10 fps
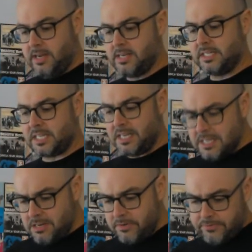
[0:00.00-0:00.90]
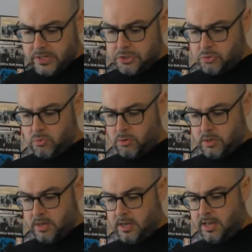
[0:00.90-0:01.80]
is individual
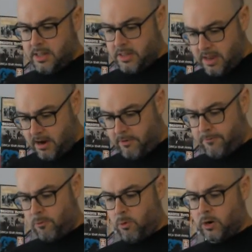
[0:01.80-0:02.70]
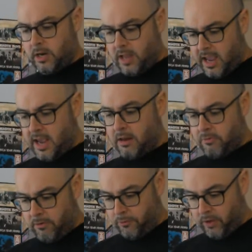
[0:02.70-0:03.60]
and therefore can
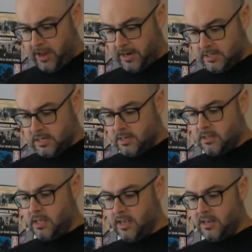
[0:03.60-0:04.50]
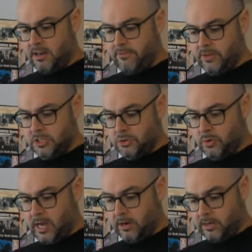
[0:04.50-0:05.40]
reflect the
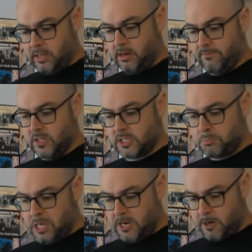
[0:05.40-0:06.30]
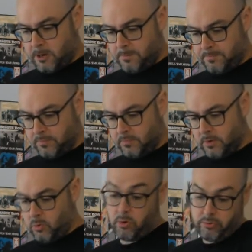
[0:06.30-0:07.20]
individuality of the speaker
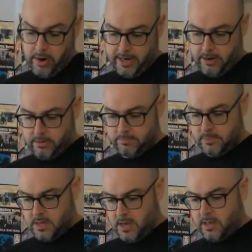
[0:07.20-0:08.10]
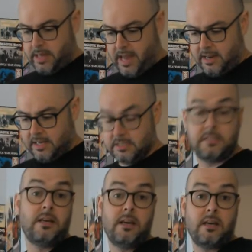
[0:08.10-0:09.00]
or writer. That
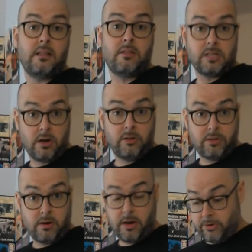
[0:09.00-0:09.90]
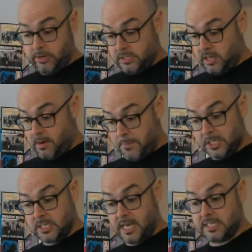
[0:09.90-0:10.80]
is, the, uh, utterance can
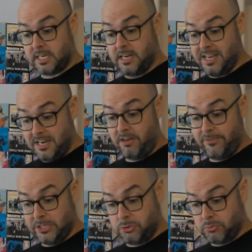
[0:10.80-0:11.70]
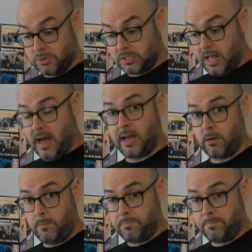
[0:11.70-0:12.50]
possess an individual style.